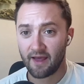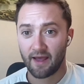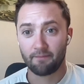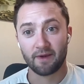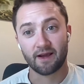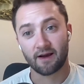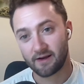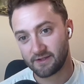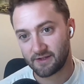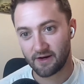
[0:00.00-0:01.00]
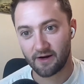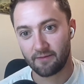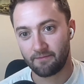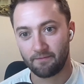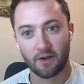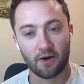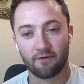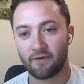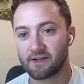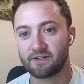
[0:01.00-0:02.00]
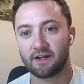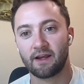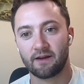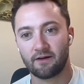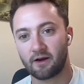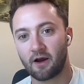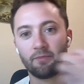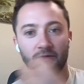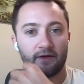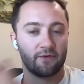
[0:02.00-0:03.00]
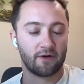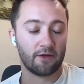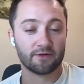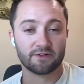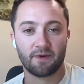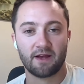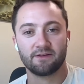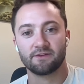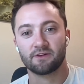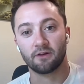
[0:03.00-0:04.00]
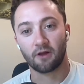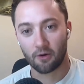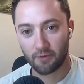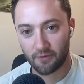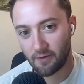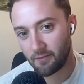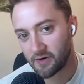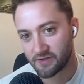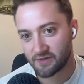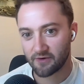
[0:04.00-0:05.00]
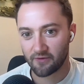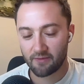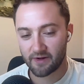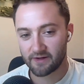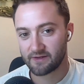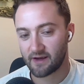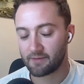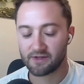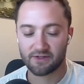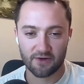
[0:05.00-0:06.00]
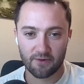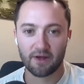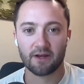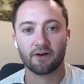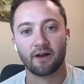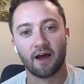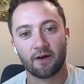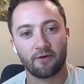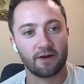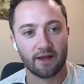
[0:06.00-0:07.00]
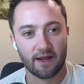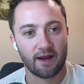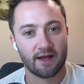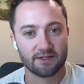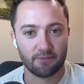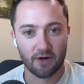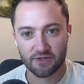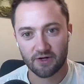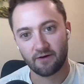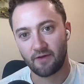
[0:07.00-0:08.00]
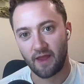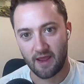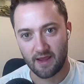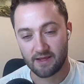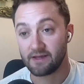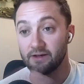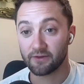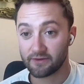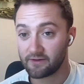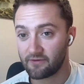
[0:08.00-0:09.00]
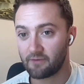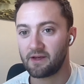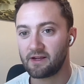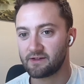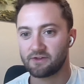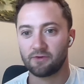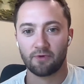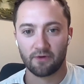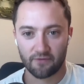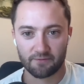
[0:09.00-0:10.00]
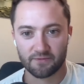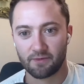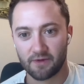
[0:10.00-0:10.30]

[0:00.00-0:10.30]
And because they're, investing in a couple different other spaces along with repurchase agreements, I'm assuming you're not going to get as much of a yield from these as you would from some